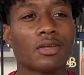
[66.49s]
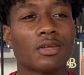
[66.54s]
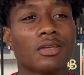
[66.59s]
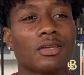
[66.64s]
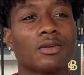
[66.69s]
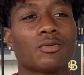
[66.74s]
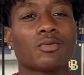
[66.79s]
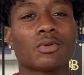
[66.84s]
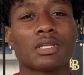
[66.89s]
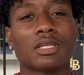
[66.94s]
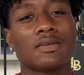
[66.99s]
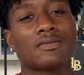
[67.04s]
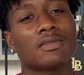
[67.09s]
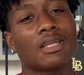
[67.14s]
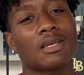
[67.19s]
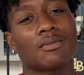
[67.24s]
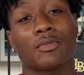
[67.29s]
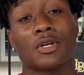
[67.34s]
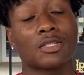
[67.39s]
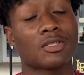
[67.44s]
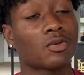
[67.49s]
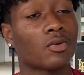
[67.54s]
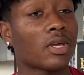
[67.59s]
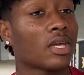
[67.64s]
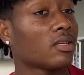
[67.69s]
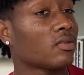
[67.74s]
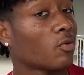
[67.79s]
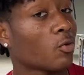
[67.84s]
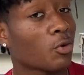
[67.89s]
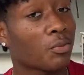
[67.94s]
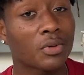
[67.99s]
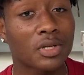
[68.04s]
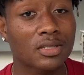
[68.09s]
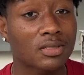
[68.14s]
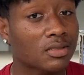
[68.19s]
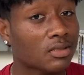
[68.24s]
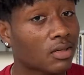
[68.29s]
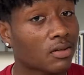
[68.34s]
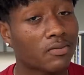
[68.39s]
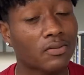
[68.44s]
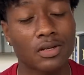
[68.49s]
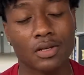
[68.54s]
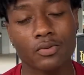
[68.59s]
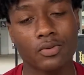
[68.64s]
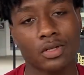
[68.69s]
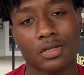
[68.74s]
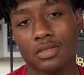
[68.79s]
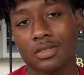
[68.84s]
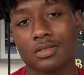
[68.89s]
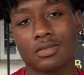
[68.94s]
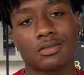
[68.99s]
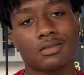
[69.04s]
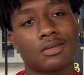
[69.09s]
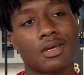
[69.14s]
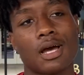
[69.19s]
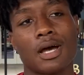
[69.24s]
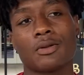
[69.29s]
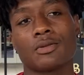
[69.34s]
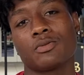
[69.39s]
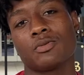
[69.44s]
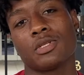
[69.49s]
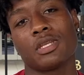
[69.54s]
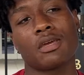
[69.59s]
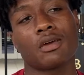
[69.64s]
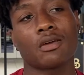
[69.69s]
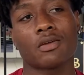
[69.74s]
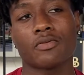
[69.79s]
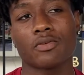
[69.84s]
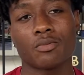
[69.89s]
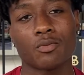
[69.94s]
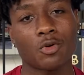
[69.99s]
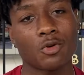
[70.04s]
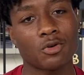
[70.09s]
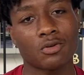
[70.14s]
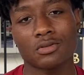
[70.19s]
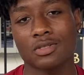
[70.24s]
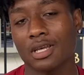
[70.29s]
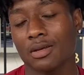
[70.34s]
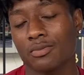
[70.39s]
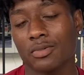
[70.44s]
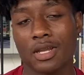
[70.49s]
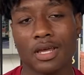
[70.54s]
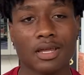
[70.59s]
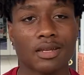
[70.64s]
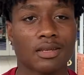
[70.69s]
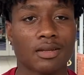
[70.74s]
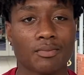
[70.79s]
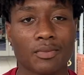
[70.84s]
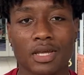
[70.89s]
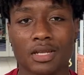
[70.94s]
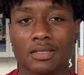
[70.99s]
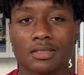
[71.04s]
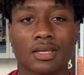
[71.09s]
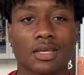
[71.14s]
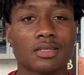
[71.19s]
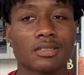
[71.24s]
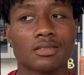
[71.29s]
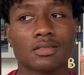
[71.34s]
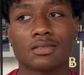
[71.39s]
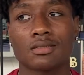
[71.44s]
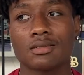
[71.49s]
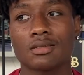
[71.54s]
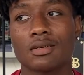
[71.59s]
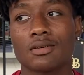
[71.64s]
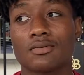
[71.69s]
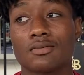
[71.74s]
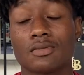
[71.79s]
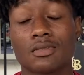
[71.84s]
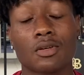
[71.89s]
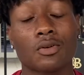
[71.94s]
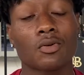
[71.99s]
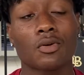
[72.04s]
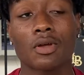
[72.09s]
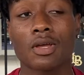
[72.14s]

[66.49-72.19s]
It relieves like muscle aches for me and stuff, and it really just calms me down even more on top of that and the meditation and stuff. So